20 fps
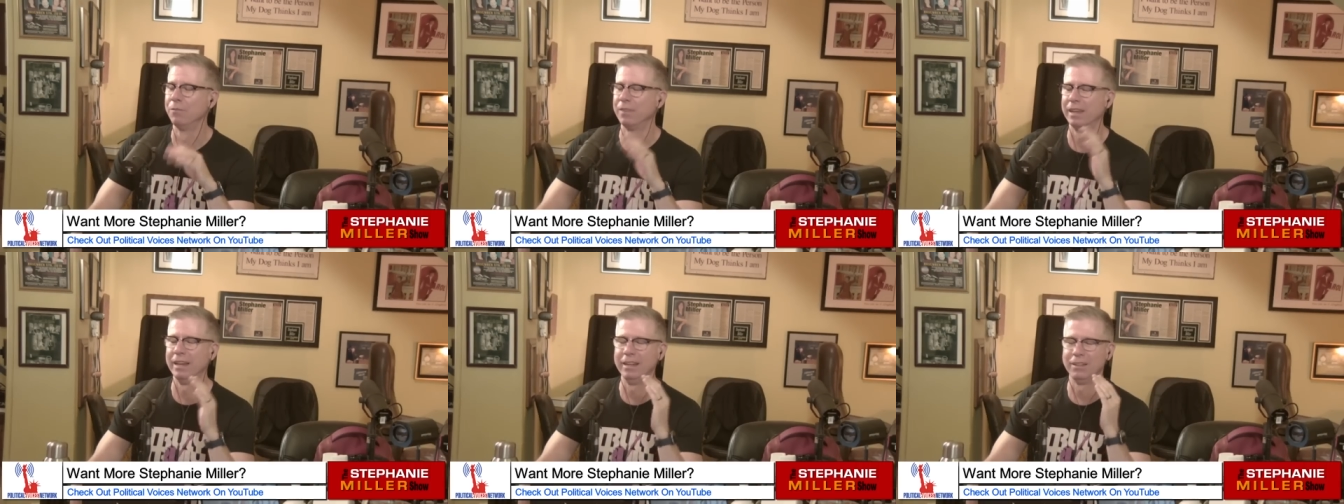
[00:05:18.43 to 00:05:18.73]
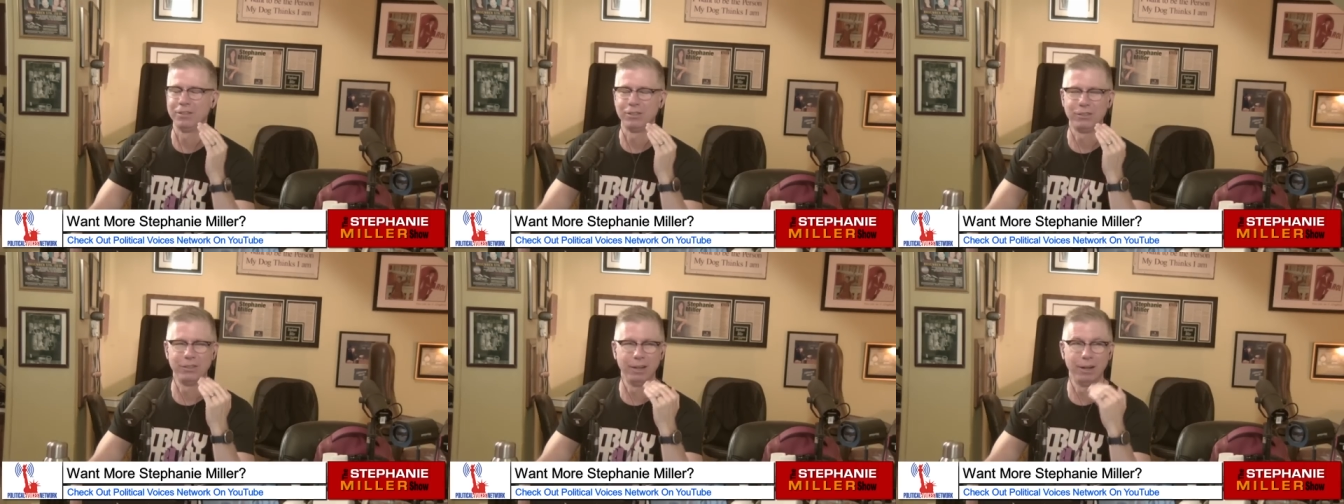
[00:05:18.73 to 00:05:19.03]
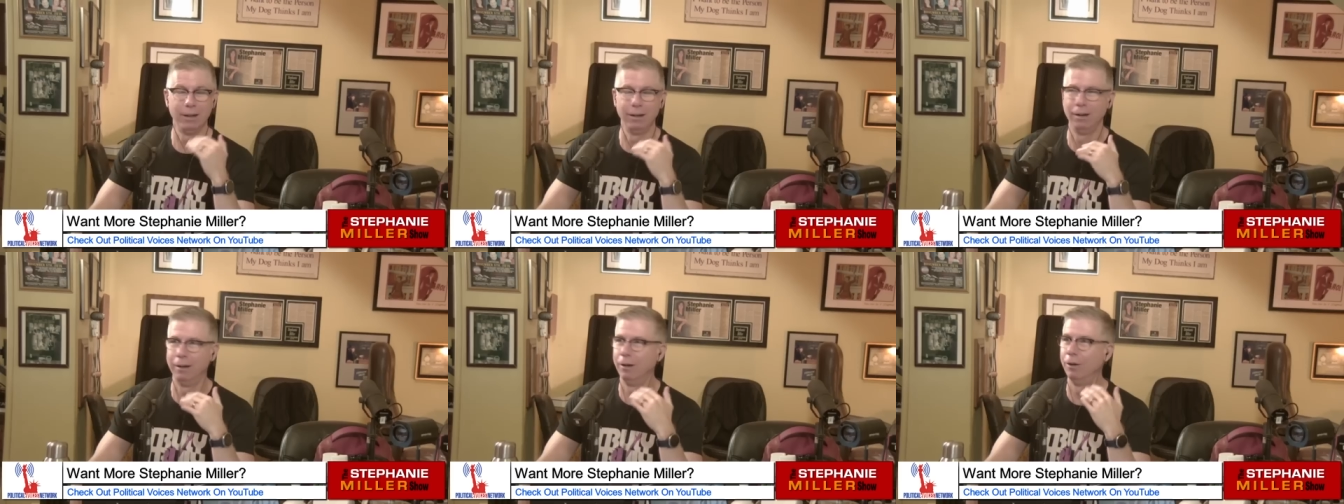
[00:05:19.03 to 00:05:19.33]
It's
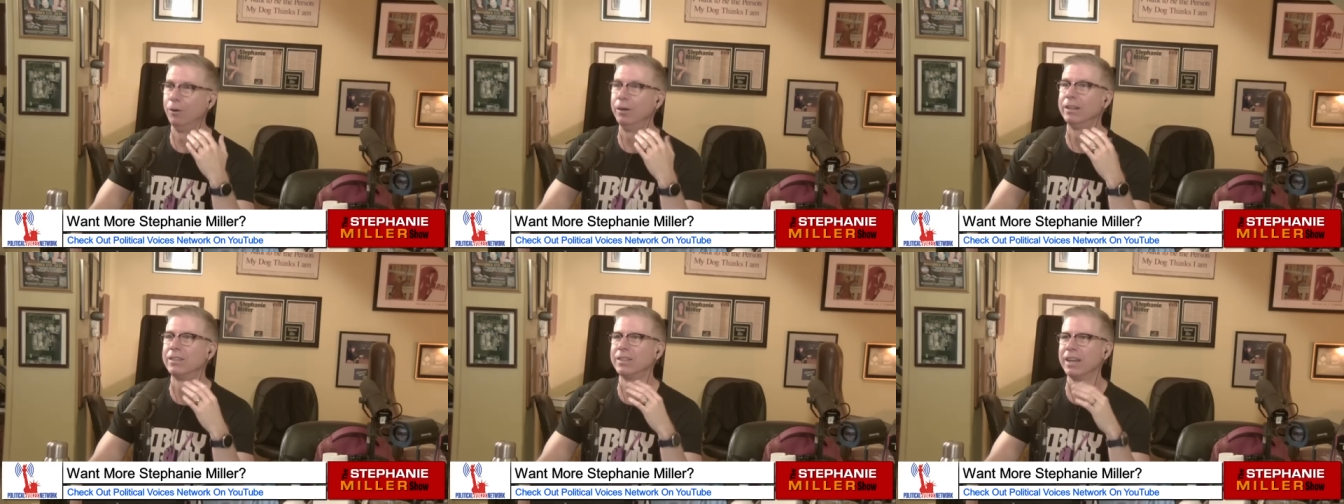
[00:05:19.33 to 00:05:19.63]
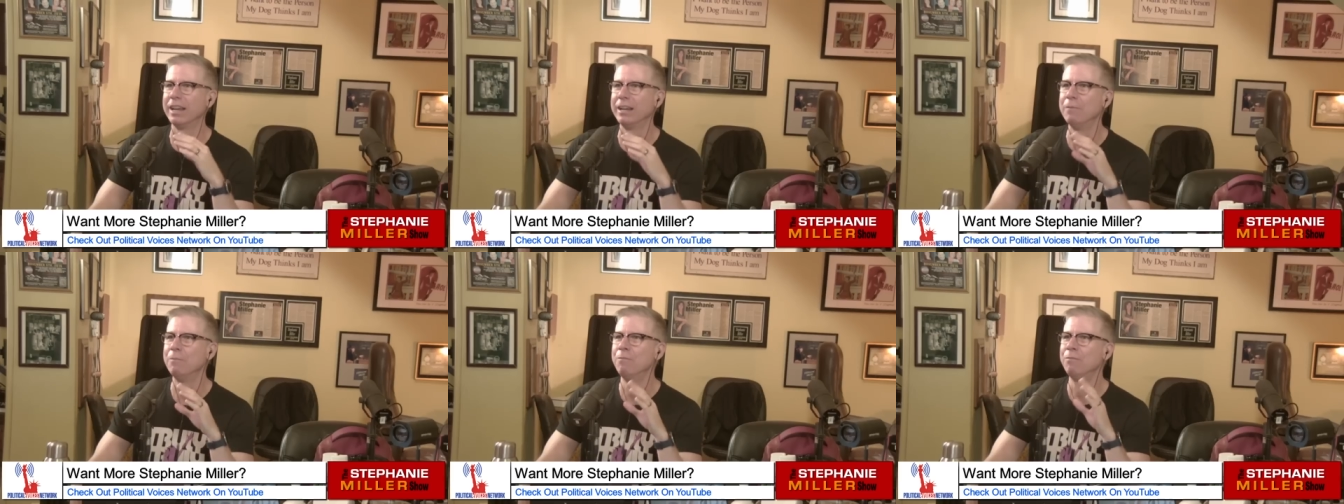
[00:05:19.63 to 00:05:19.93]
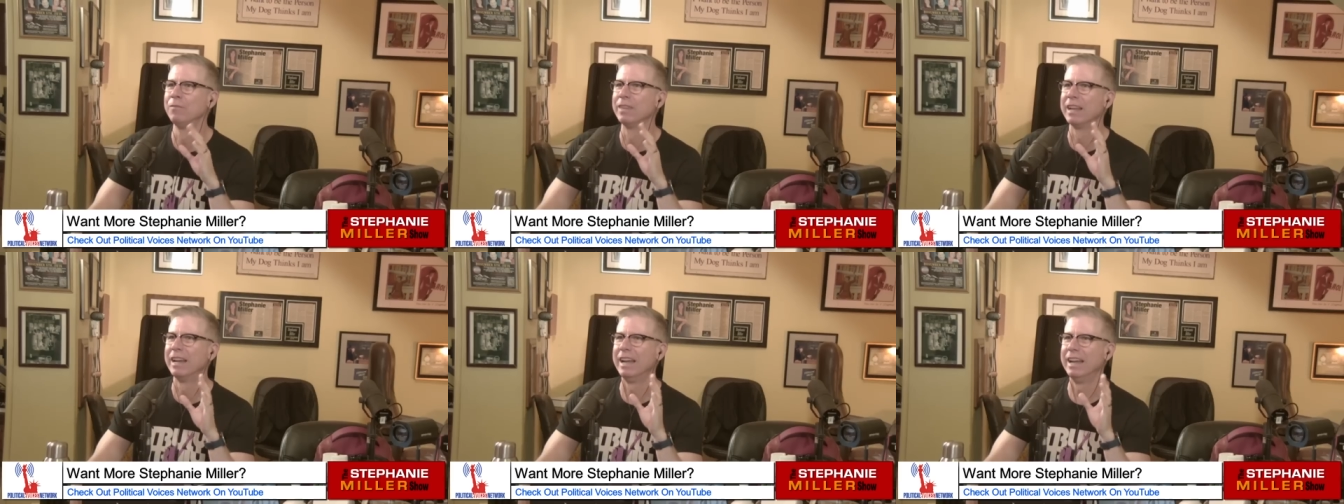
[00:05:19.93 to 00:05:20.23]

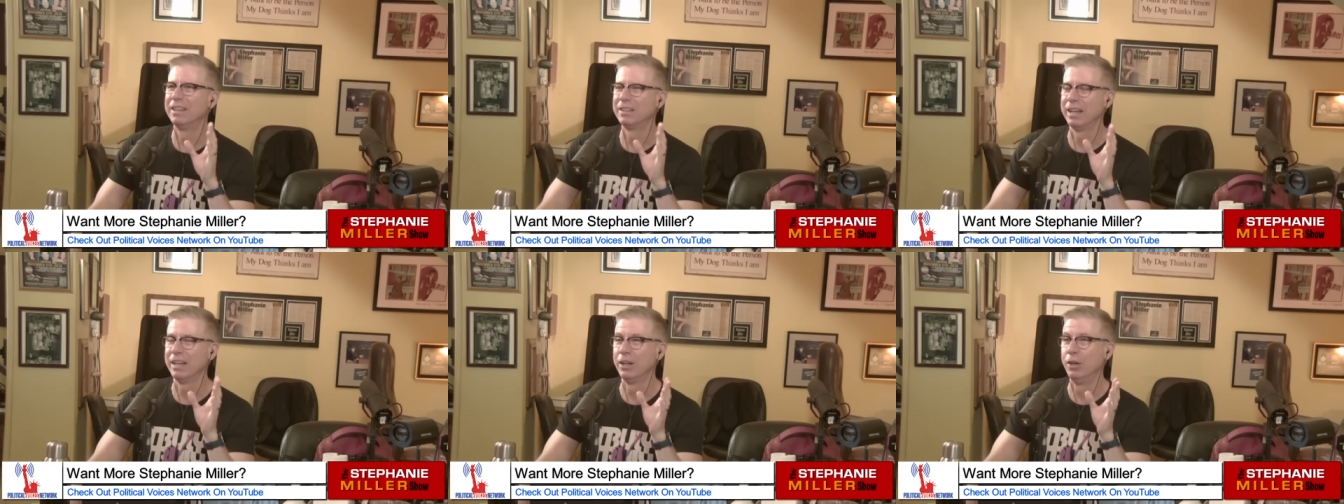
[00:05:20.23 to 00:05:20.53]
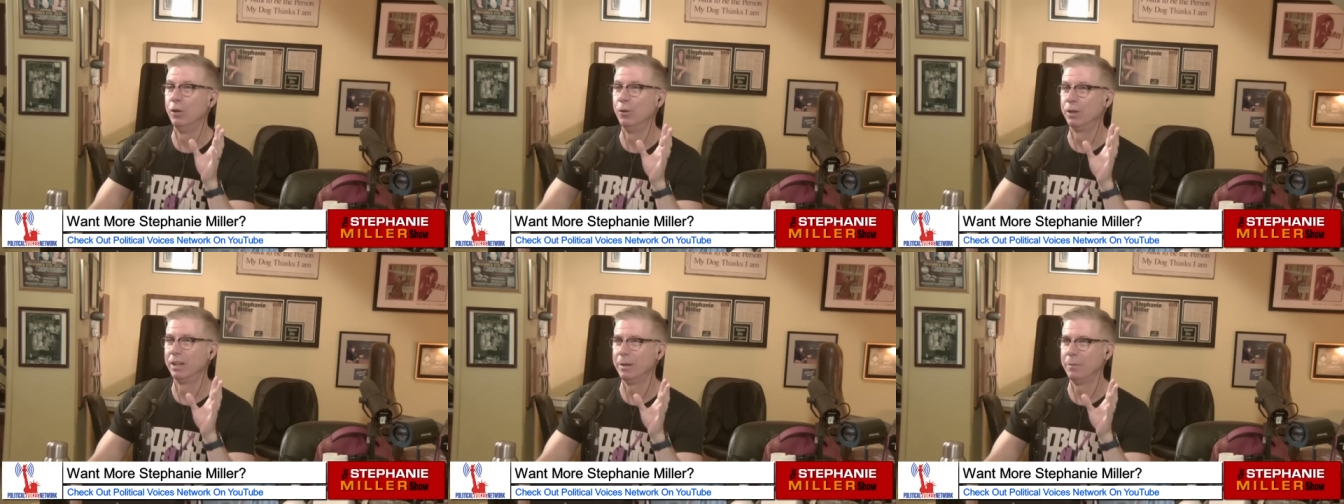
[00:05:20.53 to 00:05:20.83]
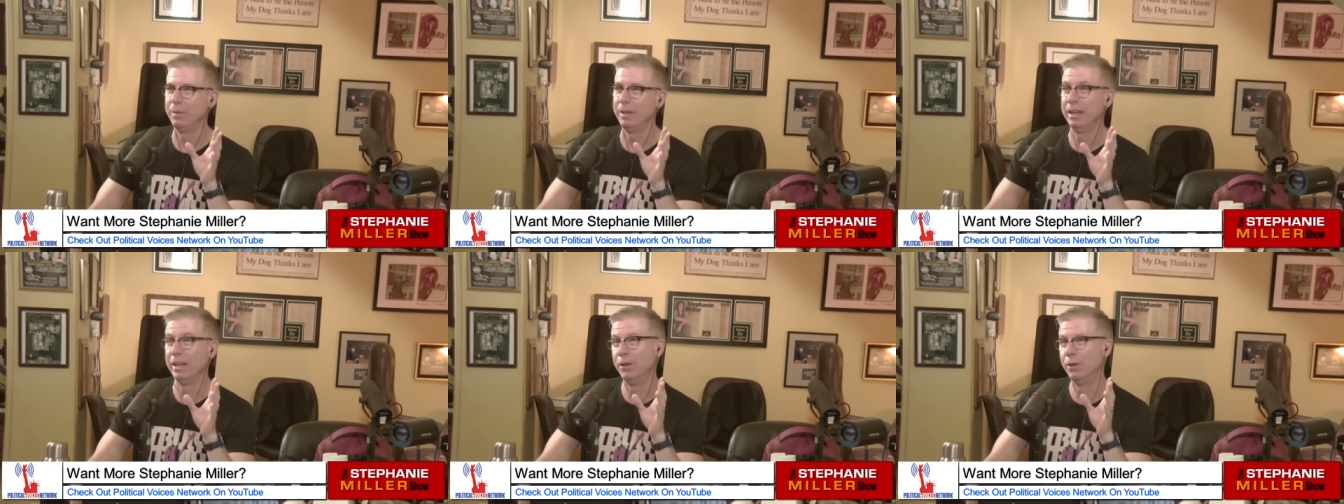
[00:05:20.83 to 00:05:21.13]
like, who could it
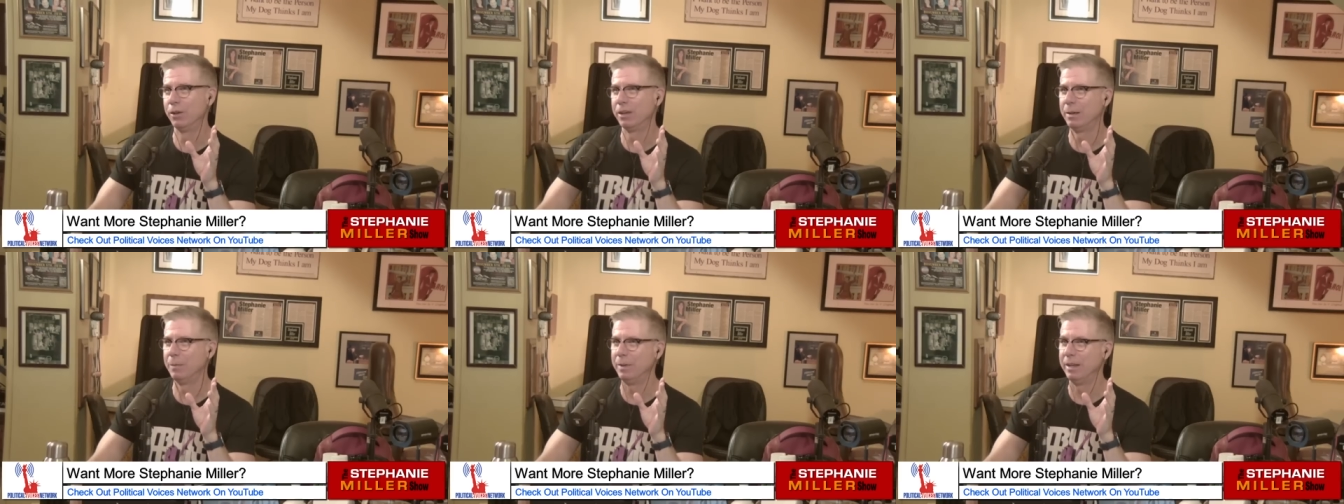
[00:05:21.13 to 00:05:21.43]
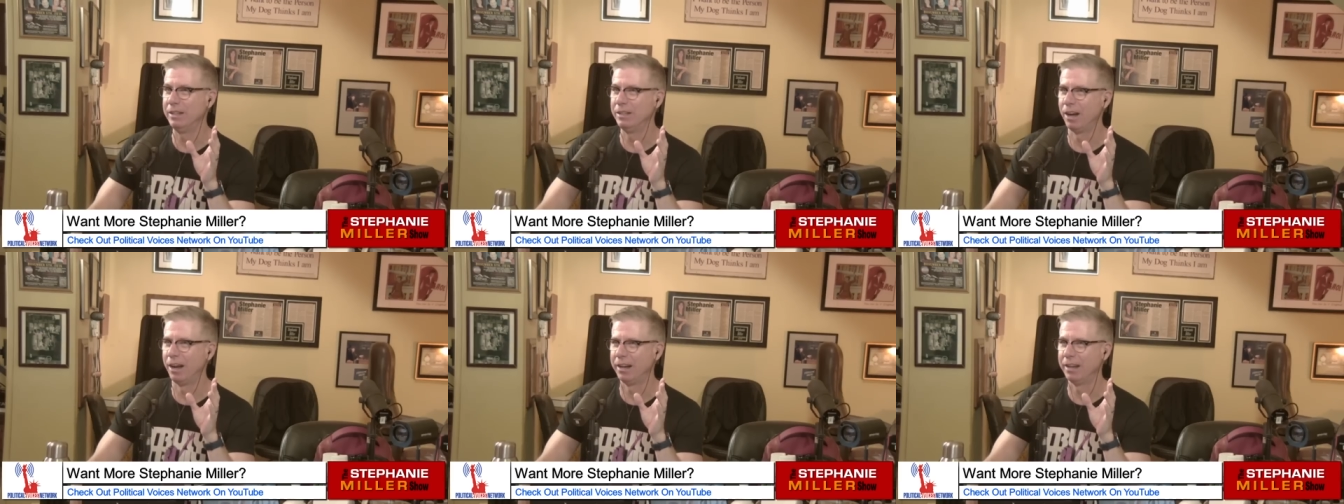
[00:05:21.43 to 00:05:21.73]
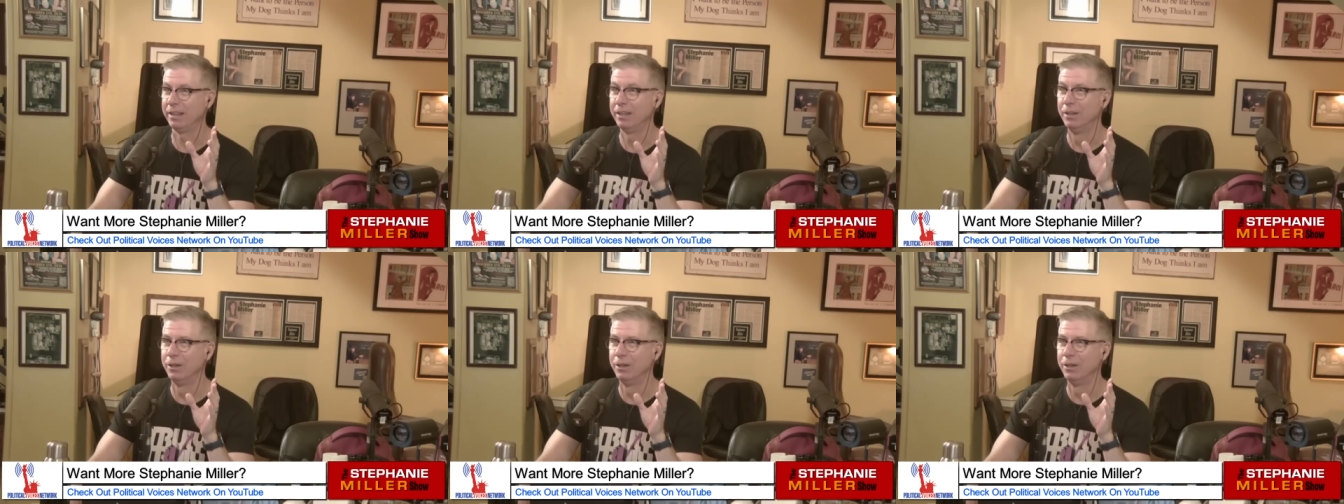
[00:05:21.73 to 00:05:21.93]
be? Who could it be, Donnie?